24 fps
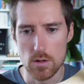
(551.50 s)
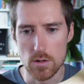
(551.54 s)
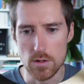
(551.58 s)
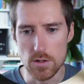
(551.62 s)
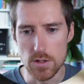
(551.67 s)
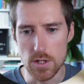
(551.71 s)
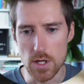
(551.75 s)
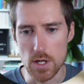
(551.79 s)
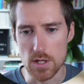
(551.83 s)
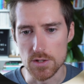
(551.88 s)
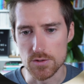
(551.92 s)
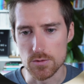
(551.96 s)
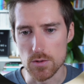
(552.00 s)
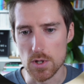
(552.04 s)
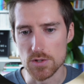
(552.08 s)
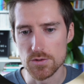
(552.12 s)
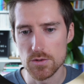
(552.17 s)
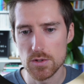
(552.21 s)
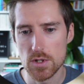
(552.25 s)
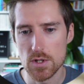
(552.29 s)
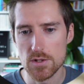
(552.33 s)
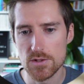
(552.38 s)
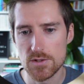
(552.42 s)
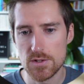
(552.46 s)
Yeah, so as
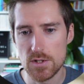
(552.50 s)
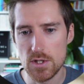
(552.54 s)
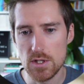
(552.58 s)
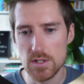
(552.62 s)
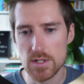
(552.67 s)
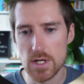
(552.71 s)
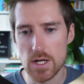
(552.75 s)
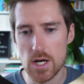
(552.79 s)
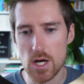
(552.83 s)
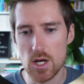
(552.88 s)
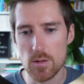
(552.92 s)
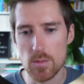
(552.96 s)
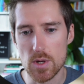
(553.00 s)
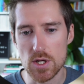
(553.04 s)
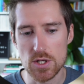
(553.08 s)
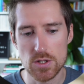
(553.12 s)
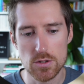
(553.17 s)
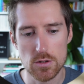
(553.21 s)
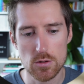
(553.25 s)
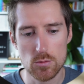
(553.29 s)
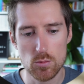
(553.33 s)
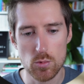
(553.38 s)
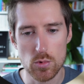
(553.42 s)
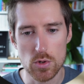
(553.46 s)
you can see, that
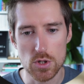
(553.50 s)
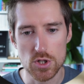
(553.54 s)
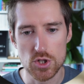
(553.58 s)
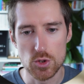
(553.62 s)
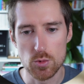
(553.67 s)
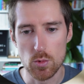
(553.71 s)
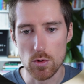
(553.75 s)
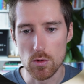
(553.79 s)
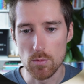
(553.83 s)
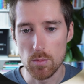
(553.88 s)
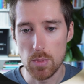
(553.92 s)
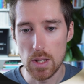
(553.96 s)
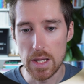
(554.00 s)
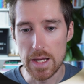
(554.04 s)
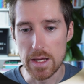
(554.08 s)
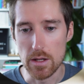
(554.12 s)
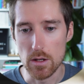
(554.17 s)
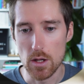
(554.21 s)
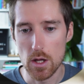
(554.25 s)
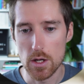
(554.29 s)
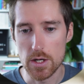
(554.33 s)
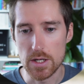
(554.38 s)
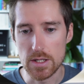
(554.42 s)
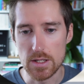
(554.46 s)
animation, which will play a
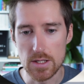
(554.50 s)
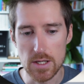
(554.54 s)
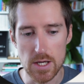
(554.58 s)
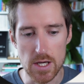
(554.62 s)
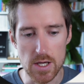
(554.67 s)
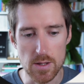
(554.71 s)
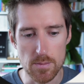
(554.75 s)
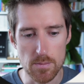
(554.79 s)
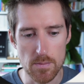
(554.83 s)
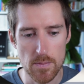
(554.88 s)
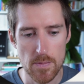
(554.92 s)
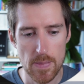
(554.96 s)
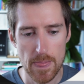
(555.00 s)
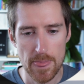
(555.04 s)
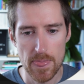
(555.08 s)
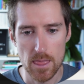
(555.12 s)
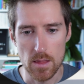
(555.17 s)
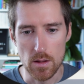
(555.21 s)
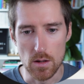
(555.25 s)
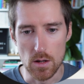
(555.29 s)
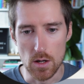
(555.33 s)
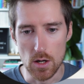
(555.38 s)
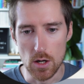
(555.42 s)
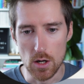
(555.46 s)
lot in game,
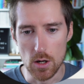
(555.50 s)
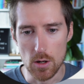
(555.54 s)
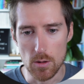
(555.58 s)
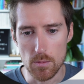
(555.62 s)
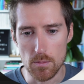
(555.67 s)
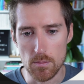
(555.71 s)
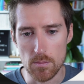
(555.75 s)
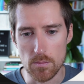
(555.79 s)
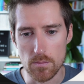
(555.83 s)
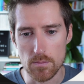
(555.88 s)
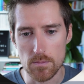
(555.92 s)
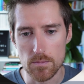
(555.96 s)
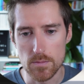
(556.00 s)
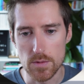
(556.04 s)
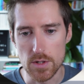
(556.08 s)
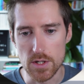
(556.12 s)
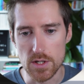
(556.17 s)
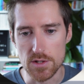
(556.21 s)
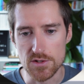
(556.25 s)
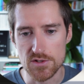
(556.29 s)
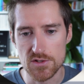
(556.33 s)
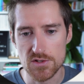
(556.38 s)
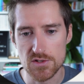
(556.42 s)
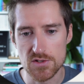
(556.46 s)

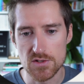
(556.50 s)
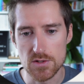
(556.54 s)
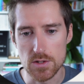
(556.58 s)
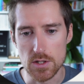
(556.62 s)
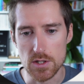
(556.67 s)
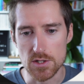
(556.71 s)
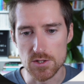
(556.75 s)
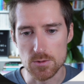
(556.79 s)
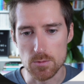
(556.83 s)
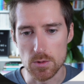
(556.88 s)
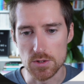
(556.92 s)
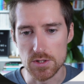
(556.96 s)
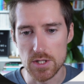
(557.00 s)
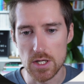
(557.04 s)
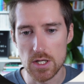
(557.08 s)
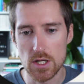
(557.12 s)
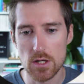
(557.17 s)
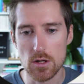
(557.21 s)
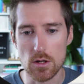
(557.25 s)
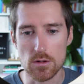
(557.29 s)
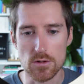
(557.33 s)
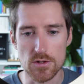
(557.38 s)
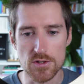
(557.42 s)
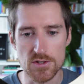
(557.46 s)
it's
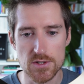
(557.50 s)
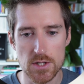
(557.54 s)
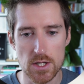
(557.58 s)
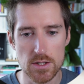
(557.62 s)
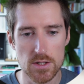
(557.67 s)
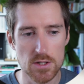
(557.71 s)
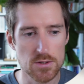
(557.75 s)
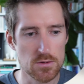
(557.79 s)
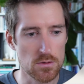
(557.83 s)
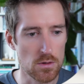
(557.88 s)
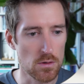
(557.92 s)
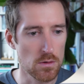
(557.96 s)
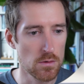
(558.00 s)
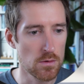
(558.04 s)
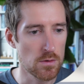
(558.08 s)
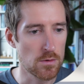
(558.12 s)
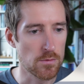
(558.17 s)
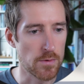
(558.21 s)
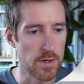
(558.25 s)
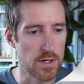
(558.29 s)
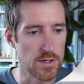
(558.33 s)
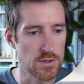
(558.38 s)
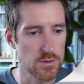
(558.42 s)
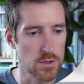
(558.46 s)
rotated on the side, doesn't look
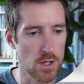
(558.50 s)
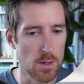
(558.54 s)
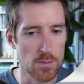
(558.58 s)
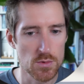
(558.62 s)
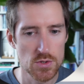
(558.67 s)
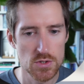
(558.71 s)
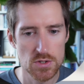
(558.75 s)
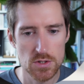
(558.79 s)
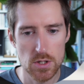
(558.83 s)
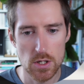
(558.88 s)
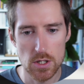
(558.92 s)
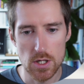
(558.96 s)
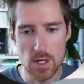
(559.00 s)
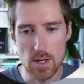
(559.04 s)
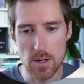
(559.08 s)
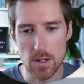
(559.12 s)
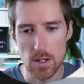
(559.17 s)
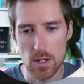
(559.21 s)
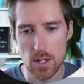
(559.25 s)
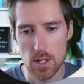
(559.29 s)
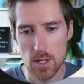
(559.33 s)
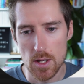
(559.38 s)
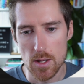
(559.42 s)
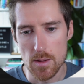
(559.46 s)
great. So I'm just
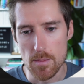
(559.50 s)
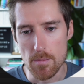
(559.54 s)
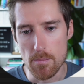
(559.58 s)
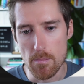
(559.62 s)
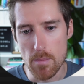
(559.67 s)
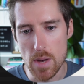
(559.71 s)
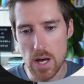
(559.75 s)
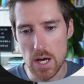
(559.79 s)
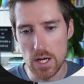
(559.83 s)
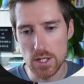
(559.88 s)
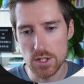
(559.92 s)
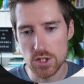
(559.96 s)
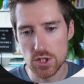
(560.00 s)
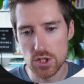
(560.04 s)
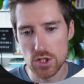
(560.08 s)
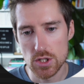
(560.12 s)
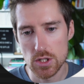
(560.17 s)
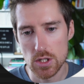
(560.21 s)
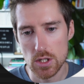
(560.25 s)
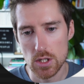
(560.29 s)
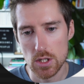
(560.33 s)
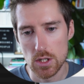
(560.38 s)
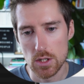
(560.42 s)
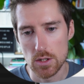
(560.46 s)
gonna
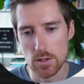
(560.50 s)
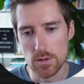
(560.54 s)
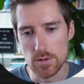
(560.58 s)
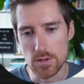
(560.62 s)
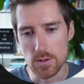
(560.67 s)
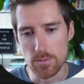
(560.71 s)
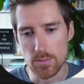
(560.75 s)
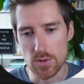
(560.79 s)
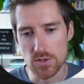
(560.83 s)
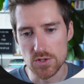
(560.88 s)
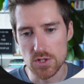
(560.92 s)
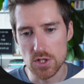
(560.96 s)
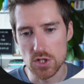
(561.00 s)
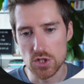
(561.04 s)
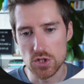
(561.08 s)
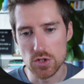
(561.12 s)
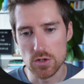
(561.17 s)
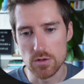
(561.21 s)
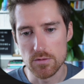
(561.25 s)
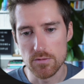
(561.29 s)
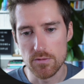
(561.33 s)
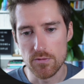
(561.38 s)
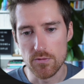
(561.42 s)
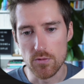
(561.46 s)
match the
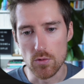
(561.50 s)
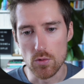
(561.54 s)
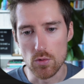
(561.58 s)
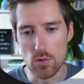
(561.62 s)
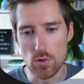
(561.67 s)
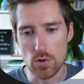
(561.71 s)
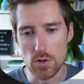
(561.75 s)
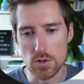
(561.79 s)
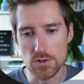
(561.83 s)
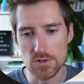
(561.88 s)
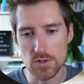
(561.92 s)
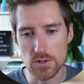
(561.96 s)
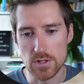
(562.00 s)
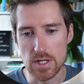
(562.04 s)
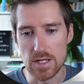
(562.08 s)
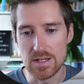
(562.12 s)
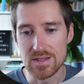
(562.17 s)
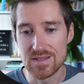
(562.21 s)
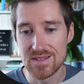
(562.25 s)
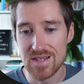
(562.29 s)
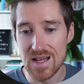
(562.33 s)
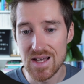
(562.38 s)
position so that